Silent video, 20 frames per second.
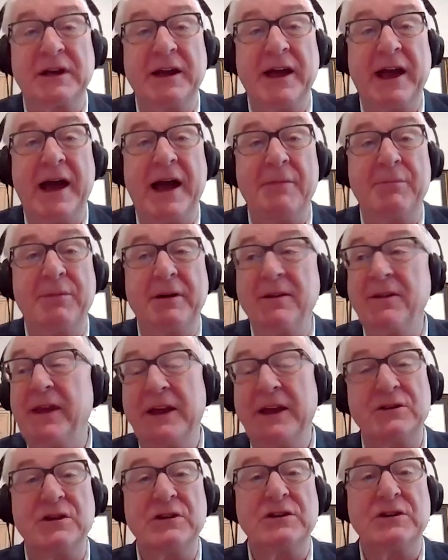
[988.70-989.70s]
to happen.
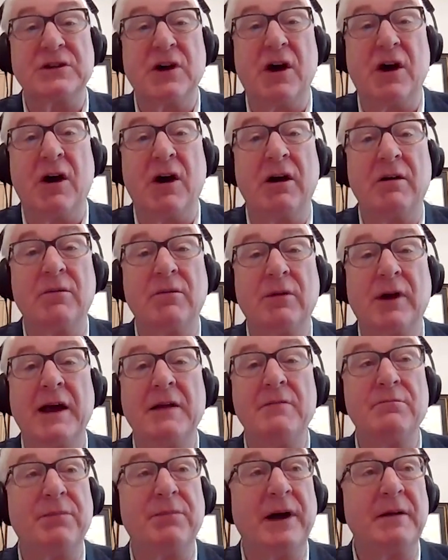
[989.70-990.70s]
They just are,
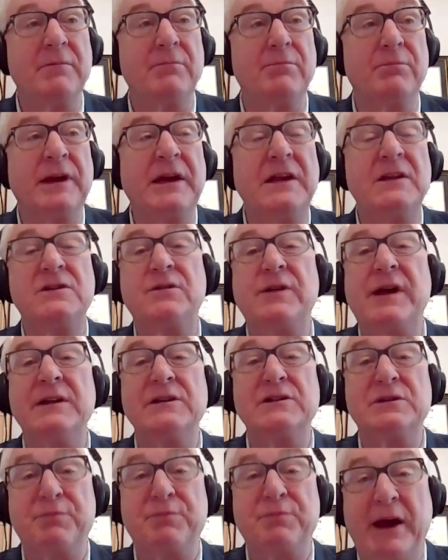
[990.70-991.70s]
right? But be
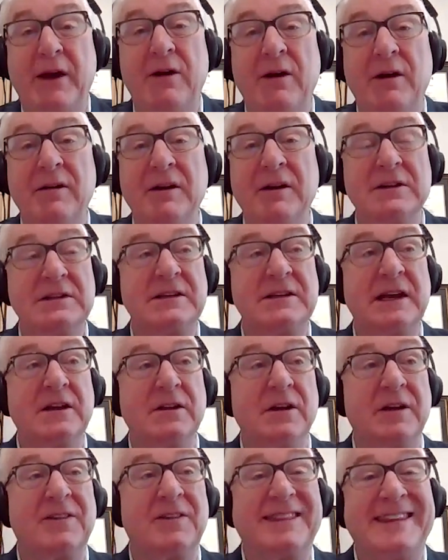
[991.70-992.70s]
transparent and say,
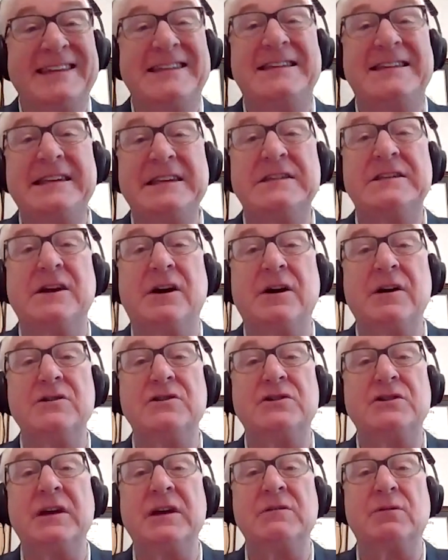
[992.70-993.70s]
look, this is our
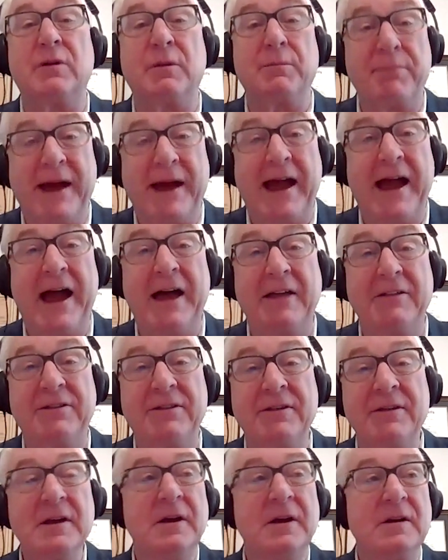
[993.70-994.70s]
general
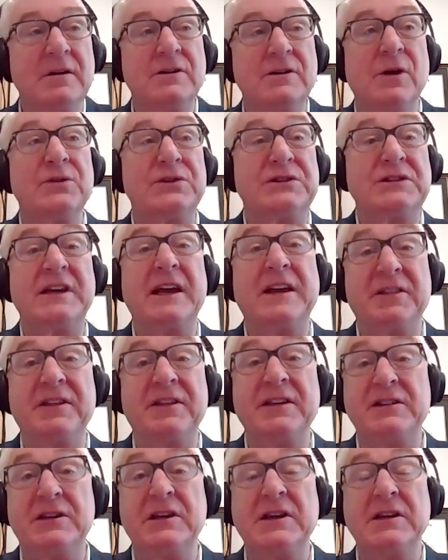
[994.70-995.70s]
path. Don't say
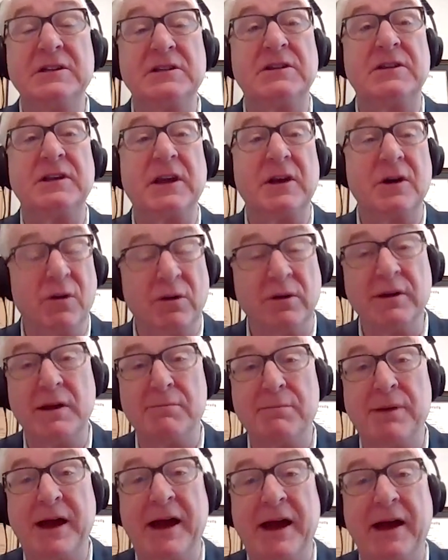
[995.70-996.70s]
this is the
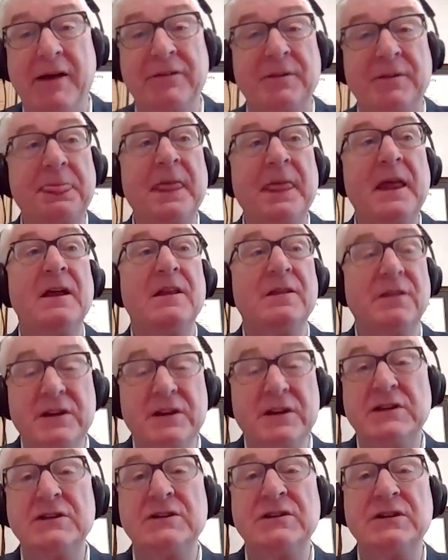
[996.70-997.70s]
only path.
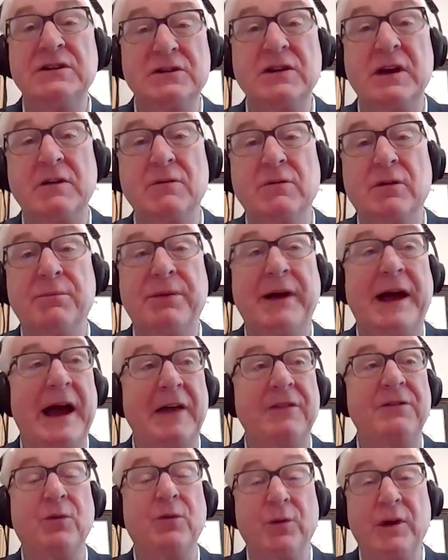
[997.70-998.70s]
This is the general
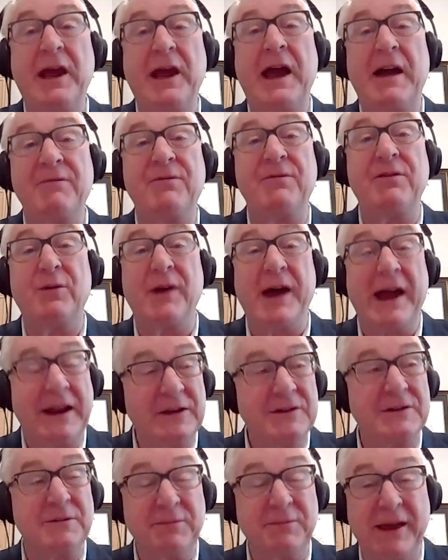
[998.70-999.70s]
path. We have the
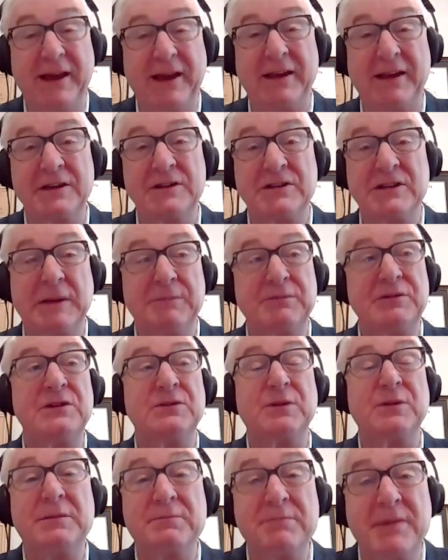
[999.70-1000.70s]
right to make
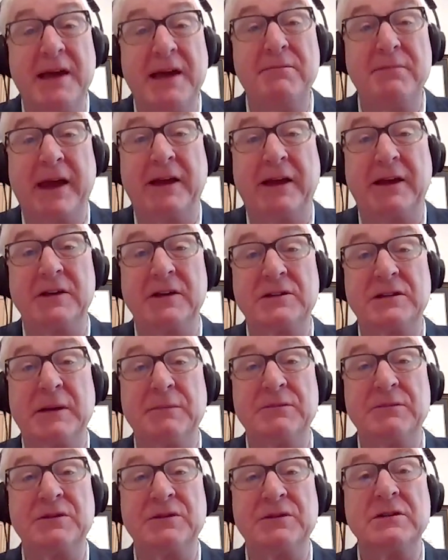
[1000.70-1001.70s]
exceptions. We may make
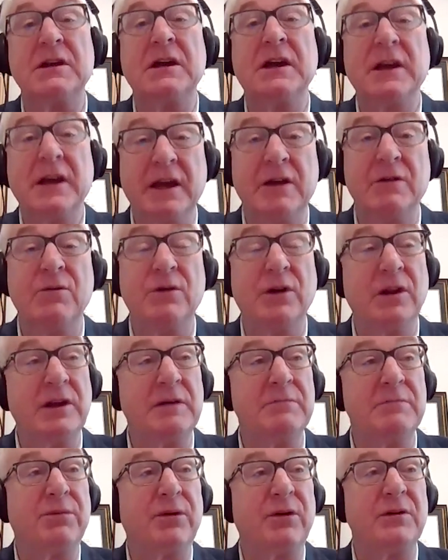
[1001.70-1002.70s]
exceptions in
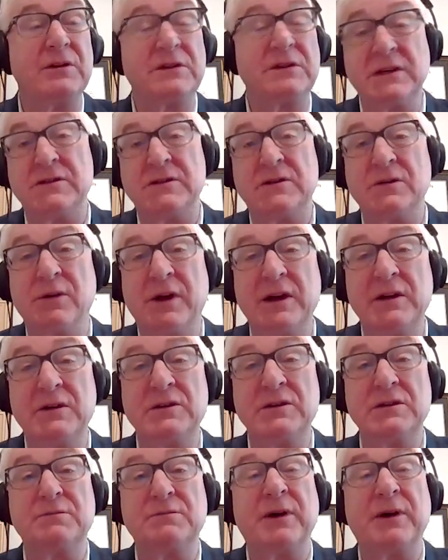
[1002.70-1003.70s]
really important
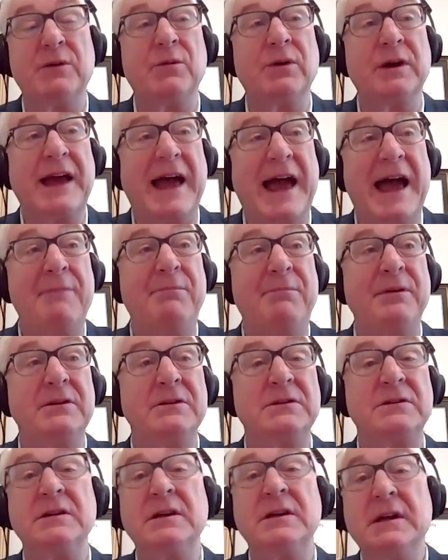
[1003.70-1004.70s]
situations, but what
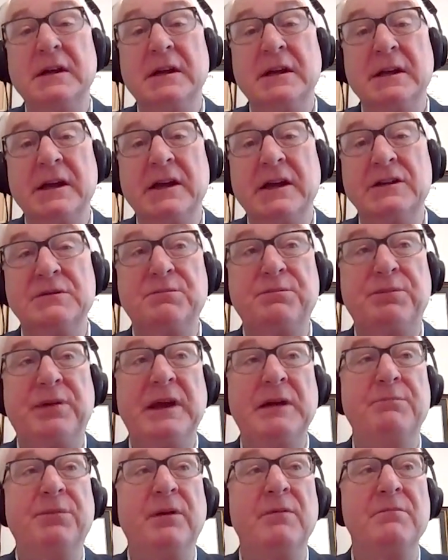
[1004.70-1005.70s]
happens is
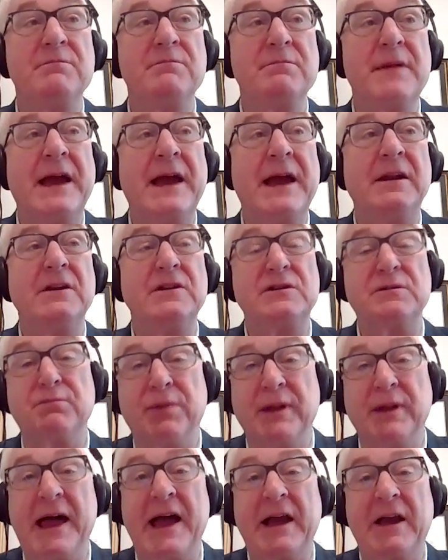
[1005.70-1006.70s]
people
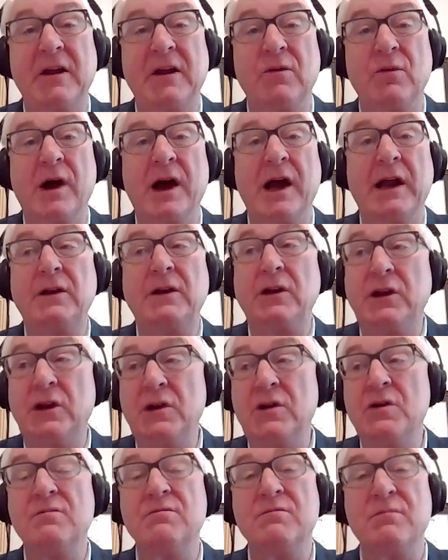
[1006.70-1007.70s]
manage black and white.
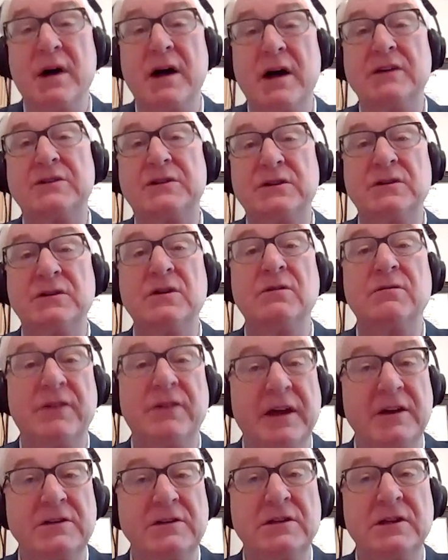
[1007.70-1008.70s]
You must do
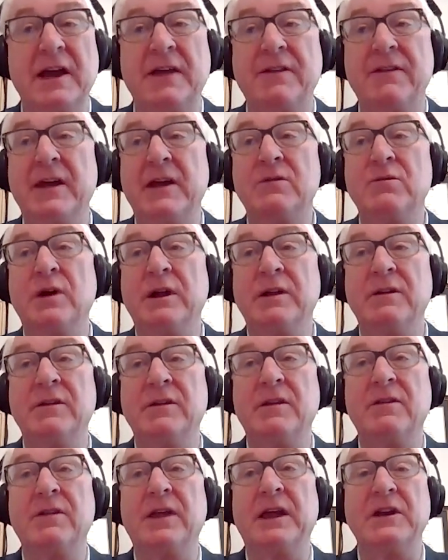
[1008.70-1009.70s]
this. And then
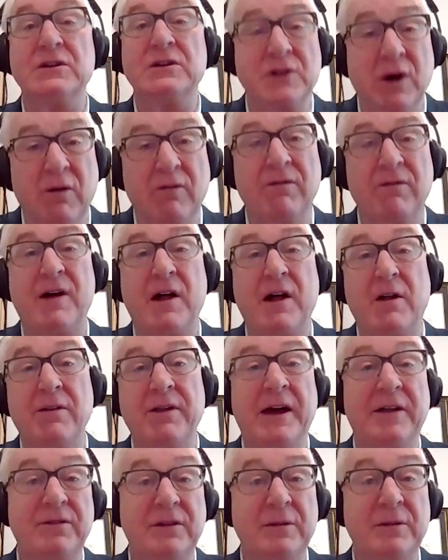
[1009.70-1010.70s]
when they don't follow
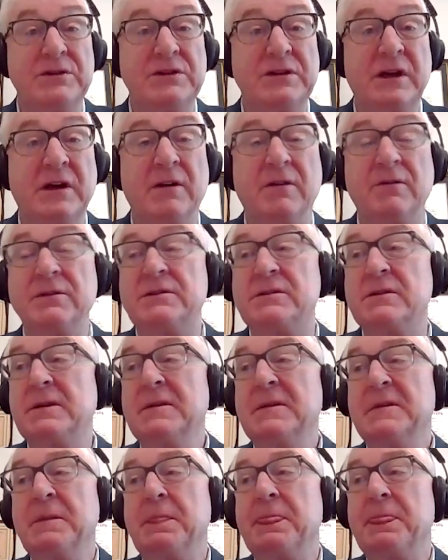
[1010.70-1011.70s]
that themselves,
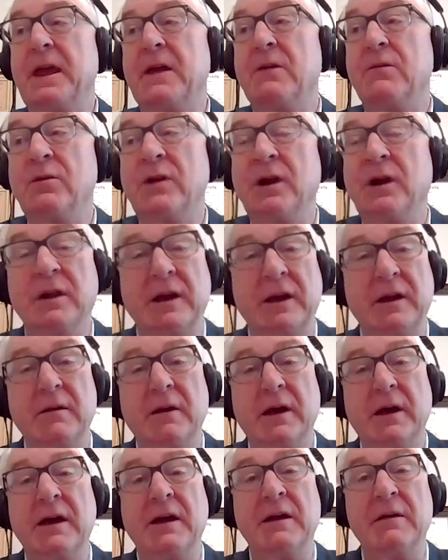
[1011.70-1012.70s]
it
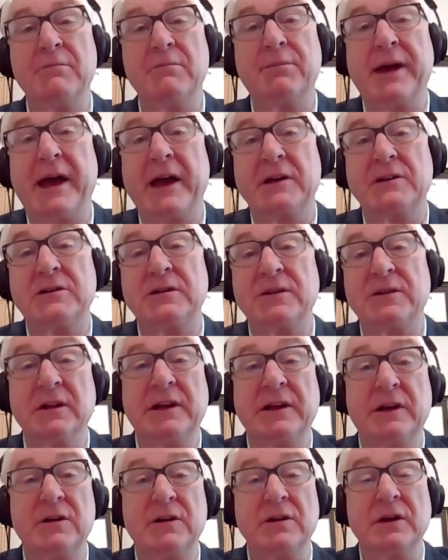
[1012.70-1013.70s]
really impacts the
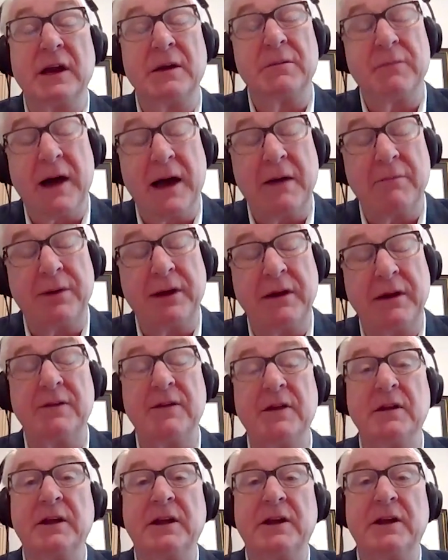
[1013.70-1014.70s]
leader, in my
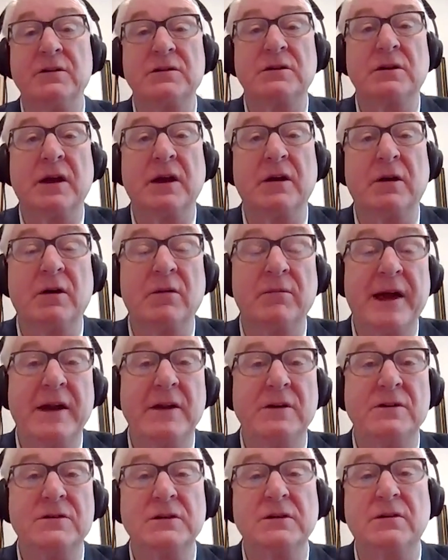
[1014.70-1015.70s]
opinion, the leader's or
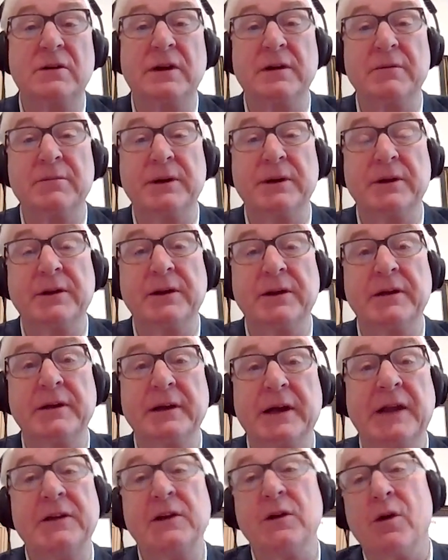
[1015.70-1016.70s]
manager's credibility
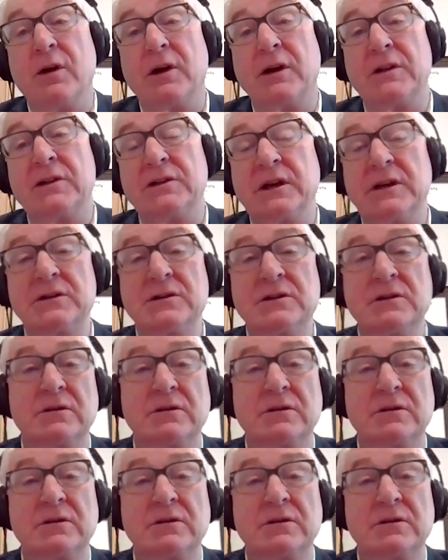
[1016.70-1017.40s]
and the organization's